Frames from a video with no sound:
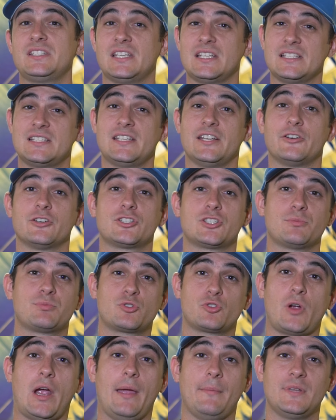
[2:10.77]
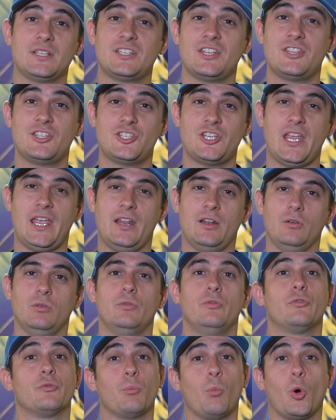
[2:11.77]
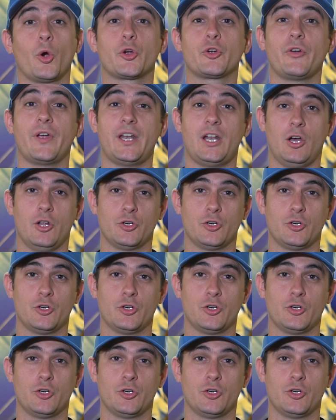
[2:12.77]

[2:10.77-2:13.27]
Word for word: consider subscribing to the channel for more great